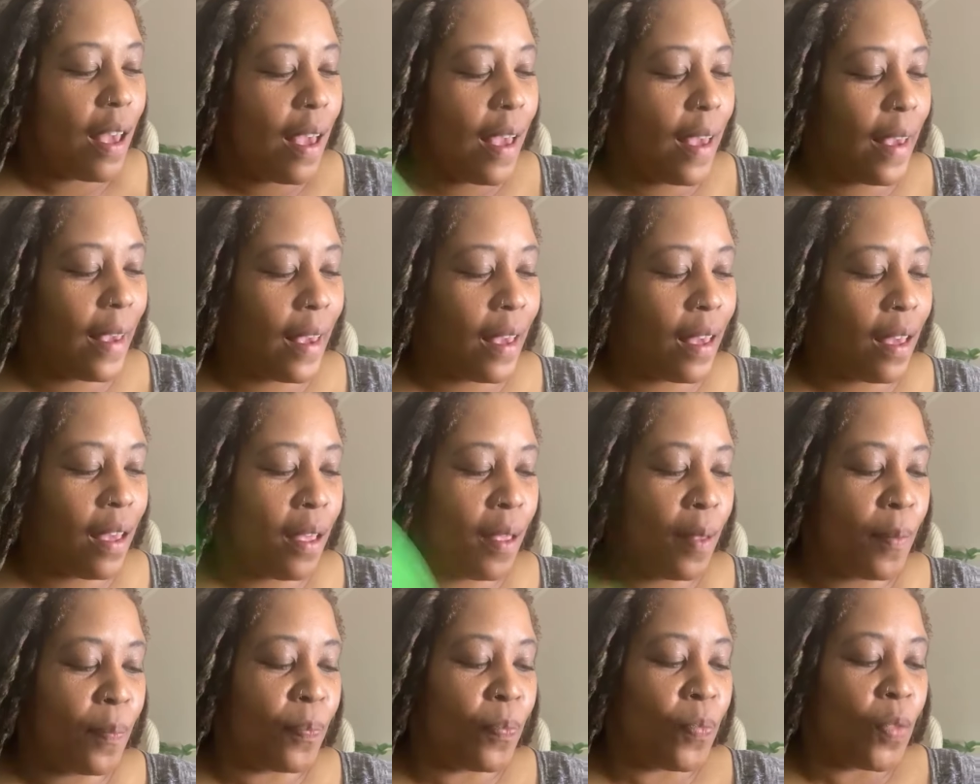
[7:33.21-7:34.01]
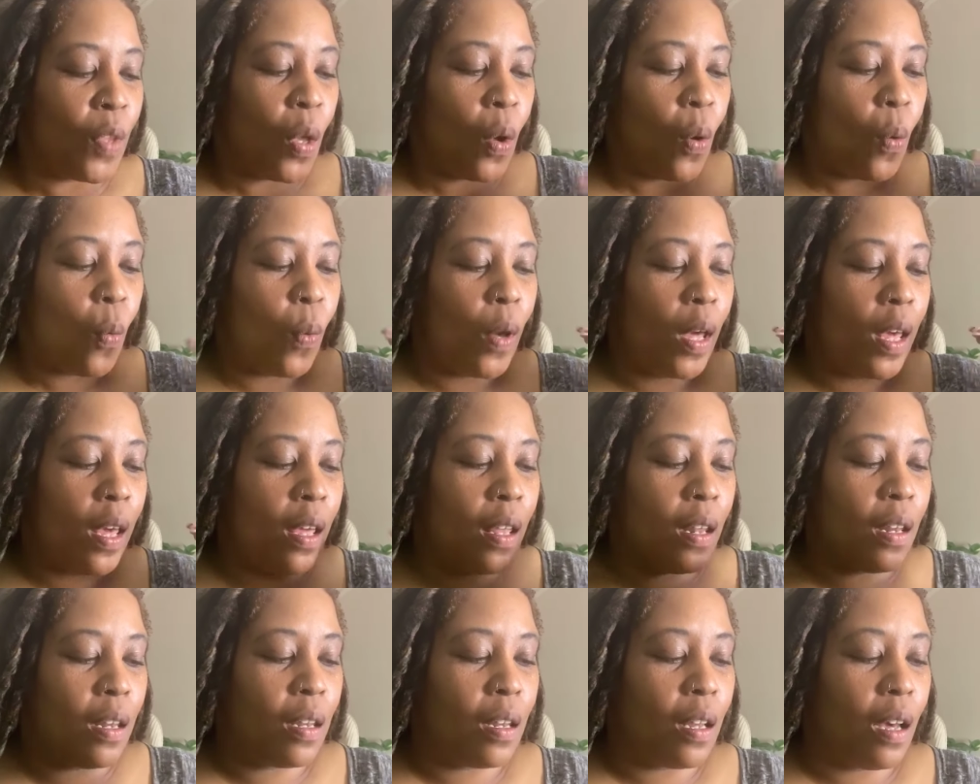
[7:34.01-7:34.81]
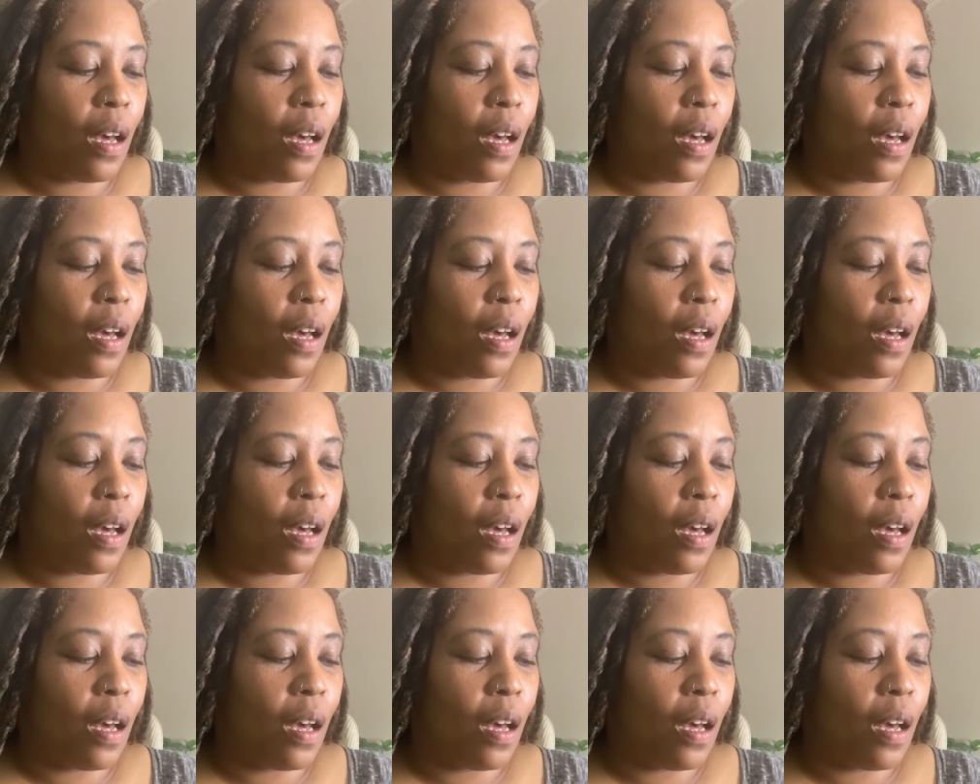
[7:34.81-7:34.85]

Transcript: And when